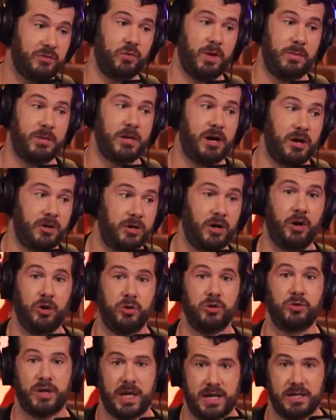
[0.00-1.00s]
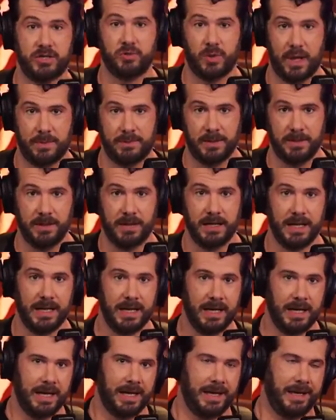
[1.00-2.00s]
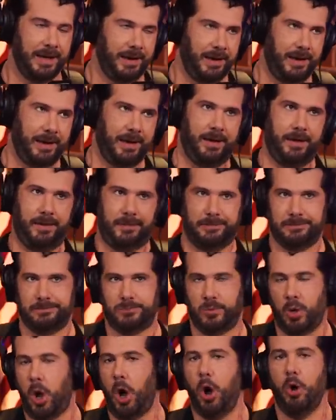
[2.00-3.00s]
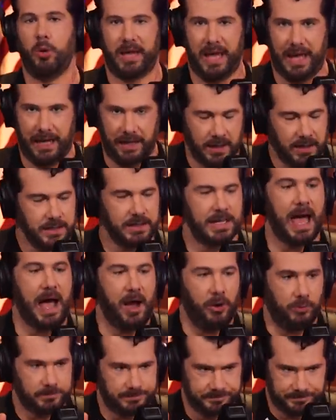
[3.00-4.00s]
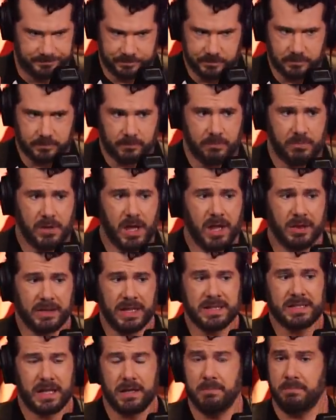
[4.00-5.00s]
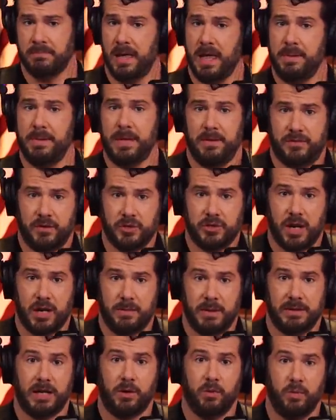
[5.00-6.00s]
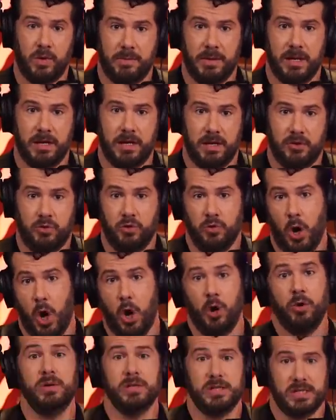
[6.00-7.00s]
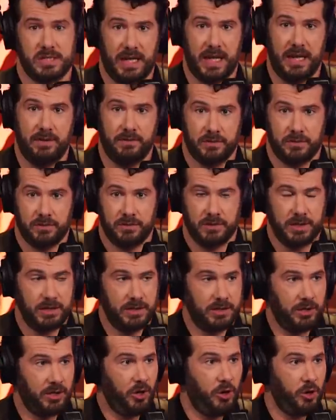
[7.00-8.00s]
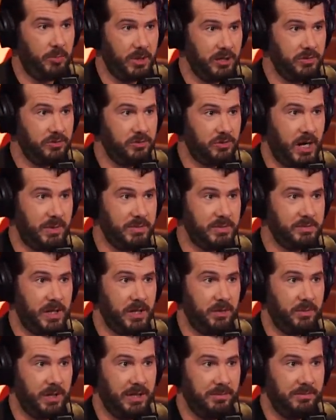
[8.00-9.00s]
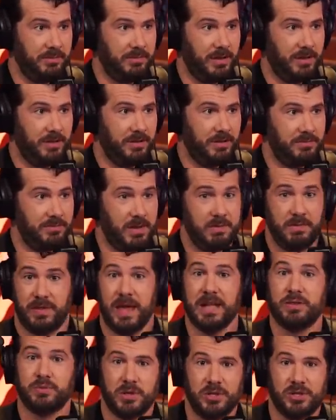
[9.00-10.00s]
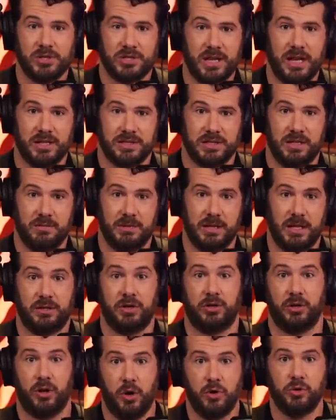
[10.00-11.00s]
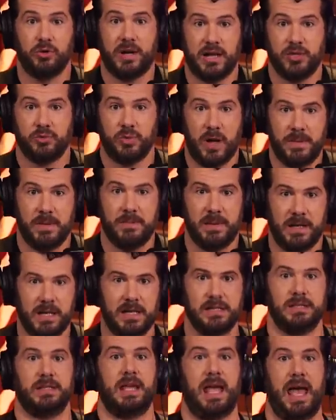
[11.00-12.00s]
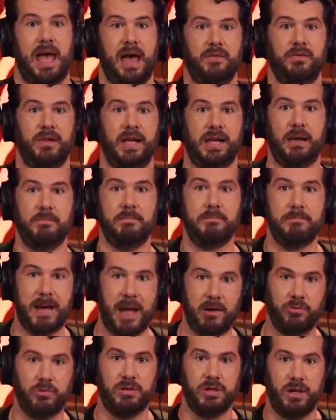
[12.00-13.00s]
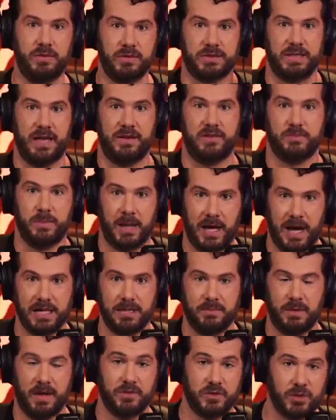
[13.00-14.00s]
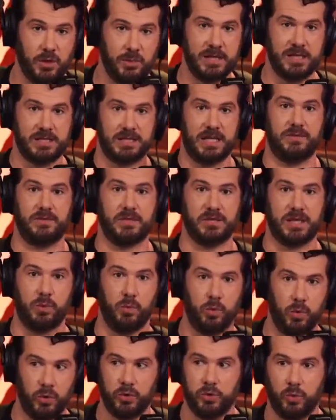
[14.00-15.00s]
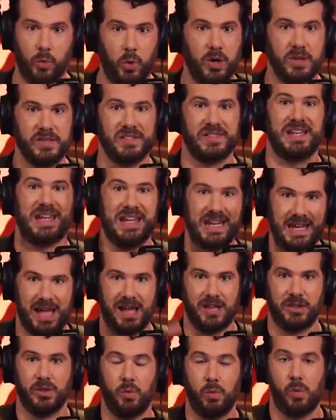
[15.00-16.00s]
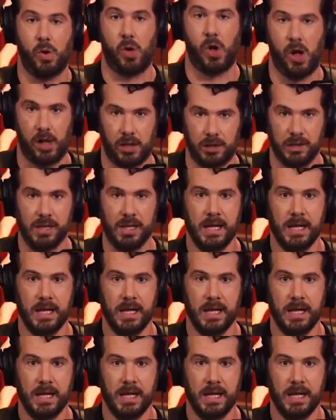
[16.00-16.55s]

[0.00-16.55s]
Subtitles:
off, women are their own greatest weapon. Okay. Now, let's get, maybe if you're talking about like women who own slaves in the Dahomey tribes, by the way, maybe if that's what you're discussing, you mean like they're their own greatest weapon because they have like a mountain of slaves behind them. They have so many slaves, it's like World War Z on the wall.